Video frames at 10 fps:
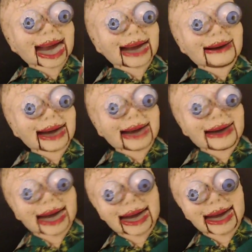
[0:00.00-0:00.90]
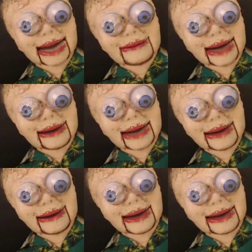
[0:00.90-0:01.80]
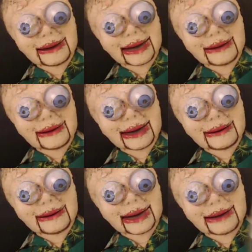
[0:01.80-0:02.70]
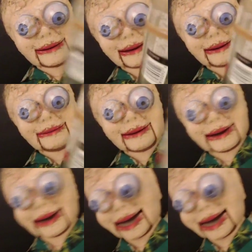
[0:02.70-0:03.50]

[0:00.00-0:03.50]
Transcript: All right, Wayne, no one's taking away. Hey, it started right up.